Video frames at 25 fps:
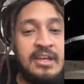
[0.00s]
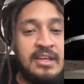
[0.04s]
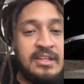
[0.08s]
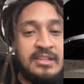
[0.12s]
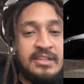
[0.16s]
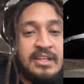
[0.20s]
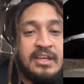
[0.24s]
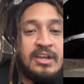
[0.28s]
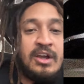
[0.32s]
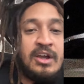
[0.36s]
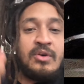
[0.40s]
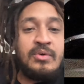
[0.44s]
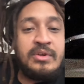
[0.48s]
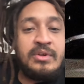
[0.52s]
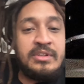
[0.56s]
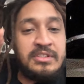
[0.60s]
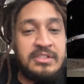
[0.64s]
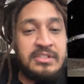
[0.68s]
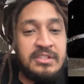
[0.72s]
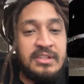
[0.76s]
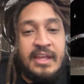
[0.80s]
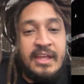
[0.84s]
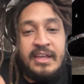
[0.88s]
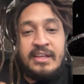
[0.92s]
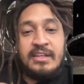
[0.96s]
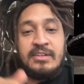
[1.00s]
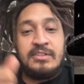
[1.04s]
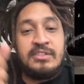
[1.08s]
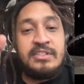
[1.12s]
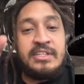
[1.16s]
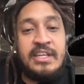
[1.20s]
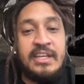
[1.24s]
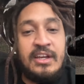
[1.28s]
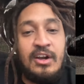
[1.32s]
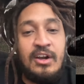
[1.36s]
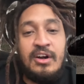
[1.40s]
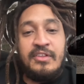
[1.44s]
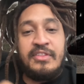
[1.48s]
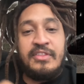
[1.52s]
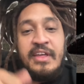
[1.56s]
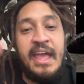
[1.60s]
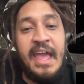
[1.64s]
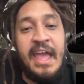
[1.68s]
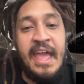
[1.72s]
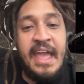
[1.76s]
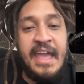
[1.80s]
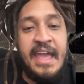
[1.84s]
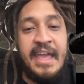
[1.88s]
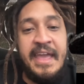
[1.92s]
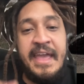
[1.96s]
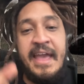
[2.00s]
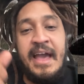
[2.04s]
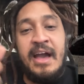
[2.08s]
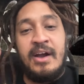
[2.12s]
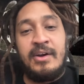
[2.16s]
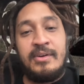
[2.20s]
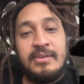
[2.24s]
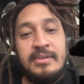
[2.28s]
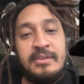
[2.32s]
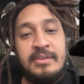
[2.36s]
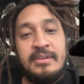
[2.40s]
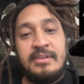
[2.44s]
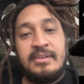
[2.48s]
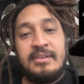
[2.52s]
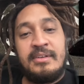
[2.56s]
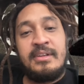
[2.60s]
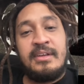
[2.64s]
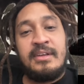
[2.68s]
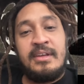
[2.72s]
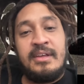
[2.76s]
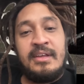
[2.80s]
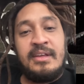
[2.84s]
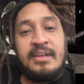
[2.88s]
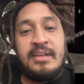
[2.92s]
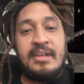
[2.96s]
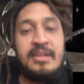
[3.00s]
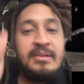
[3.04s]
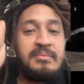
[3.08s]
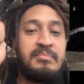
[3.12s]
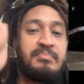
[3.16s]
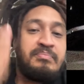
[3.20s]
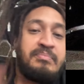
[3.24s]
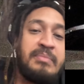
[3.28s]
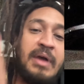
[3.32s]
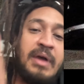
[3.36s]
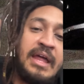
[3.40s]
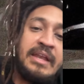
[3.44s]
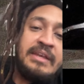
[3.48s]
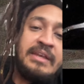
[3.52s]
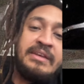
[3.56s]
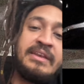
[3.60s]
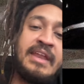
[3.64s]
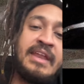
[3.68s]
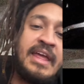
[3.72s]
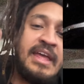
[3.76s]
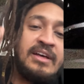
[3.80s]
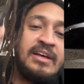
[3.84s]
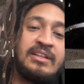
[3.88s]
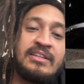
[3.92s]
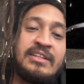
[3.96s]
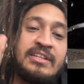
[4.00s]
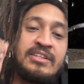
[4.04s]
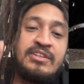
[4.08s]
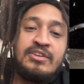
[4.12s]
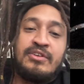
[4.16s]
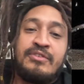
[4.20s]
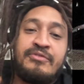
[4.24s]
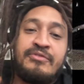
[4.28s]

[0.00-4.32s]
They go and like dig all the hay out and and nail in your